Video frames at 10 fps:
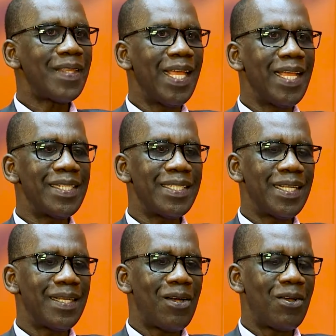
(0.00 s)
And
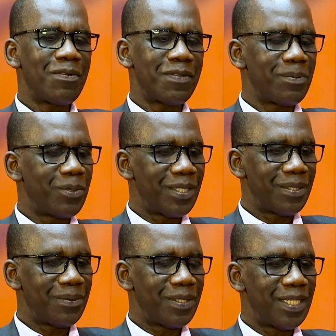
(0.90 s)
all of them
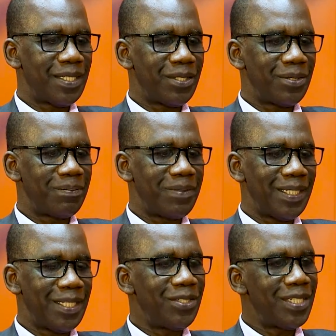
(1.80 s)
would tell you,
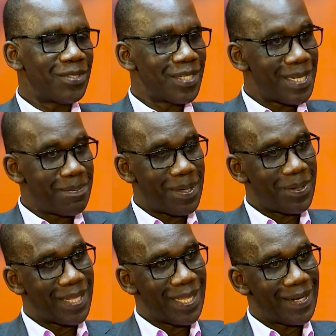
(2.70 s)
Pete, you need to step
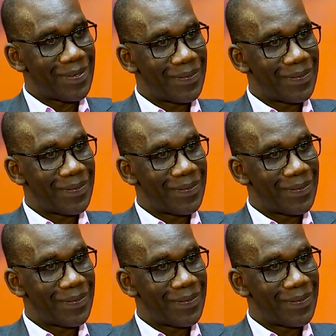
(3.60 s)
out there